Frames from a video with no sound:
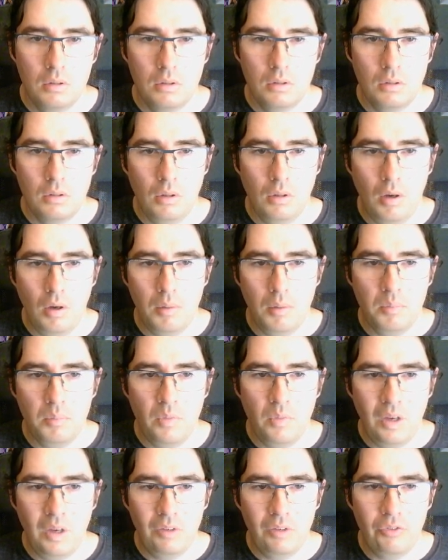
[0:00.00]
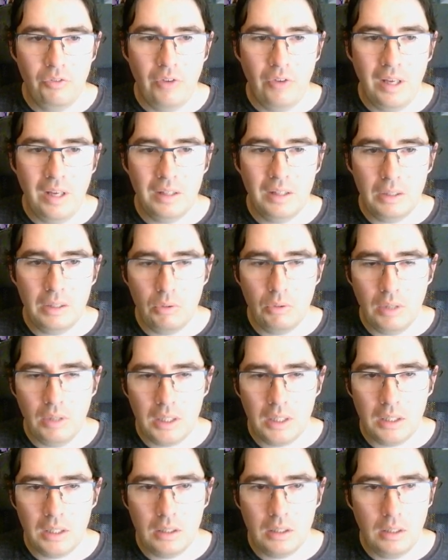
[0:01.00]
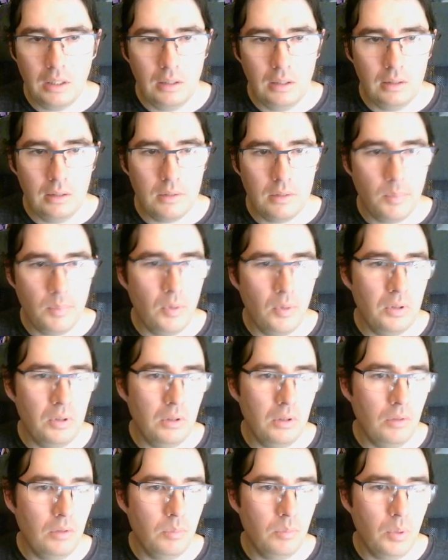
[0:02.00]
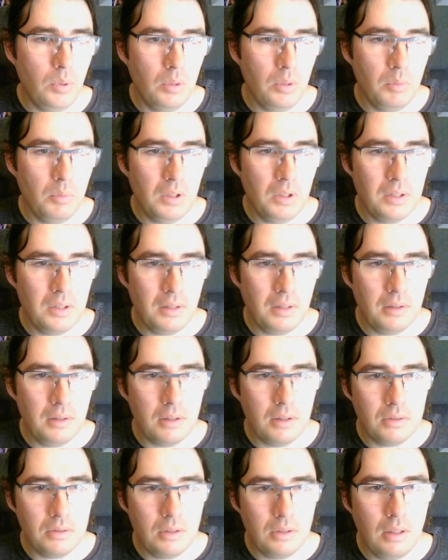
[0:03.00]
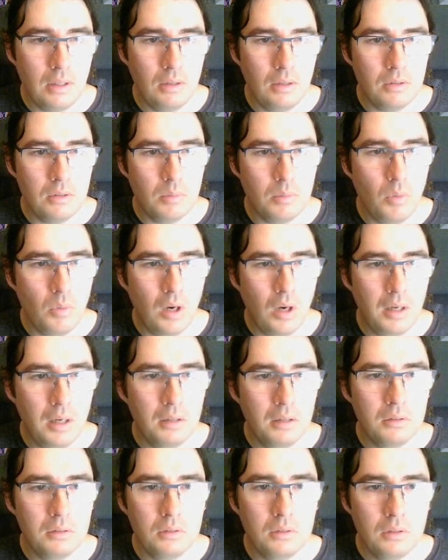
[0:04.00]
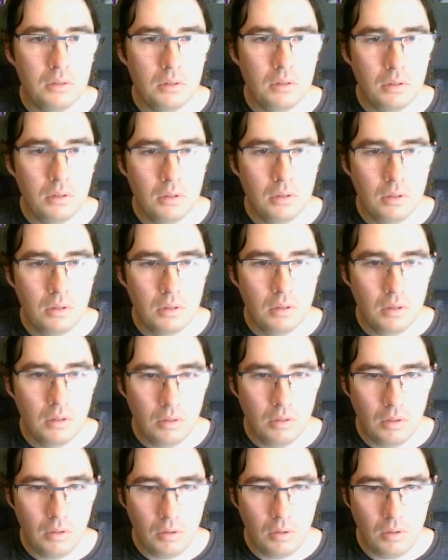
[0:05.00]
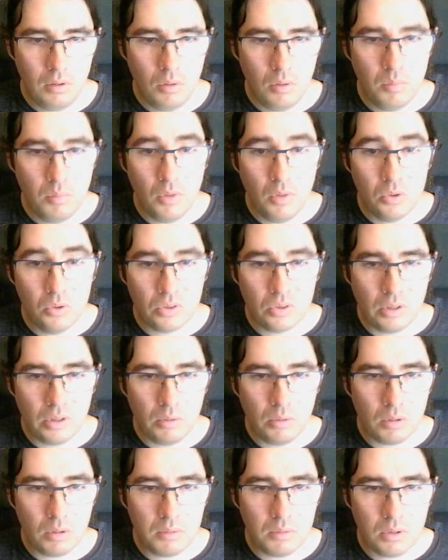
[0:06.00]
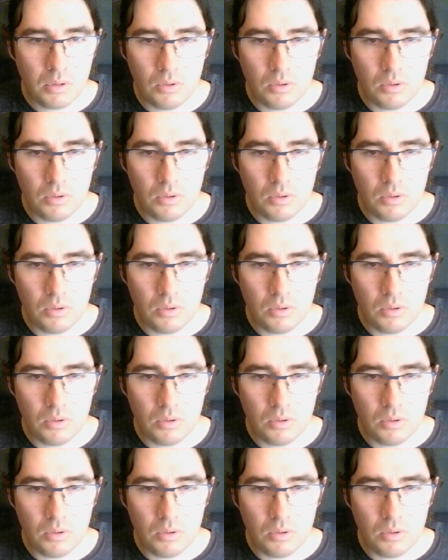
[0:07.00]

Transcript: I'm fairly quick at this point. I've put in my 10,000 hours in Maya. I know mostly what I'm doing,